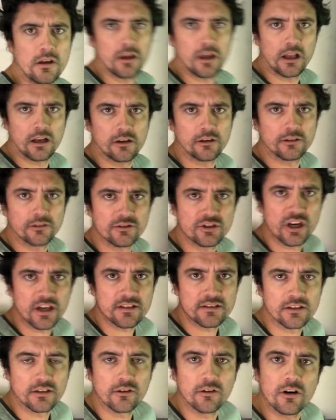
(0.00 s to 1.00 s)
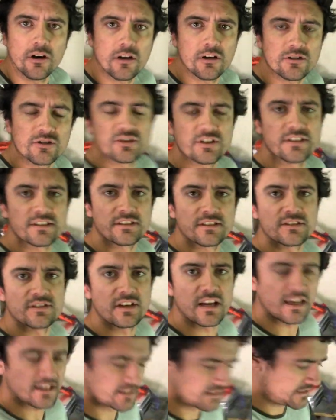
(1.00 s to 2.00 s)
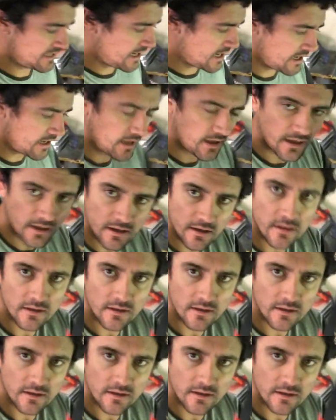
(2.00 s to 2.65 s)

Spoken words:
Hello Jackson Garage, this is next day.